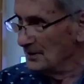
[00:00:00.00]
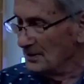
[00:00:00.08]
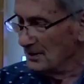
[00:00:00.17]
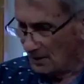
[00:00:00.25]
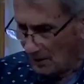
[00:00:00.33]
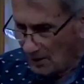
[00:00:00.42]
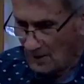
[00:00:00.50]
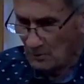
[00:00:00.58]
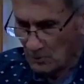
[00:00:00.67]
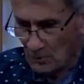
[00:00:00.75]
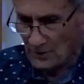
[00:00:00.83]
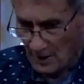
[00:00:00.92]
I
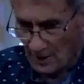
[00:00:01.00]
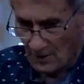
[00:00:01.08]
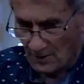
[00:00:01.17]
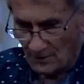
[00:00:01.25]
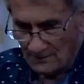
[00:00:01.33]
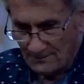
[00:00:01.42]
will go."